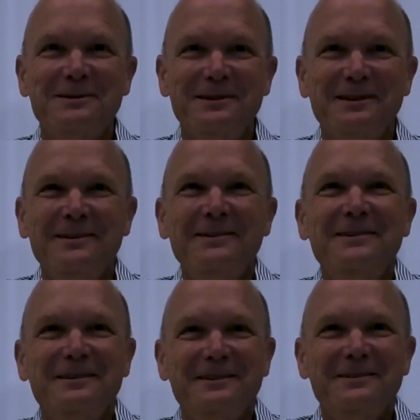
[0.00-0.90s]

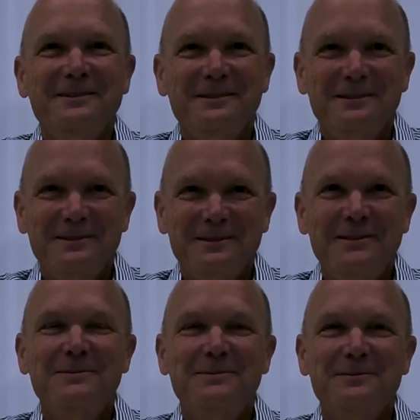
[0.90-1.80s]
Nice. How about
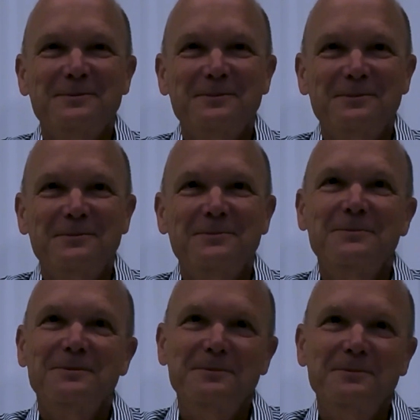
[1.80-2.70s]
electrification
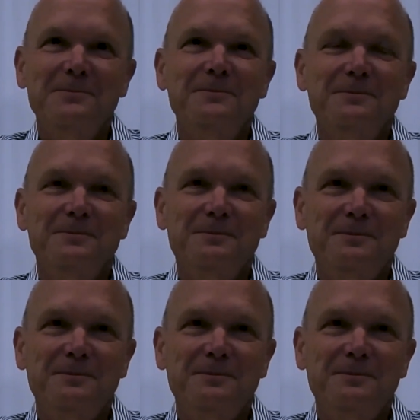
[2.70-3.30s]
then? Because I guess in